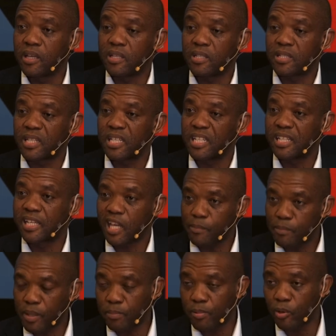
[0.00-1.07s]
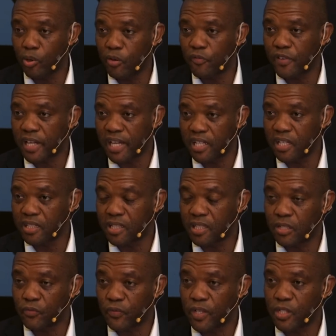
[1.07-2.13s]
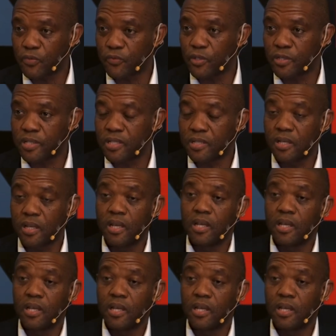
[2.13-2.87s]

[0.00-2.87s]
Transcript: is incapable of running the defense forces.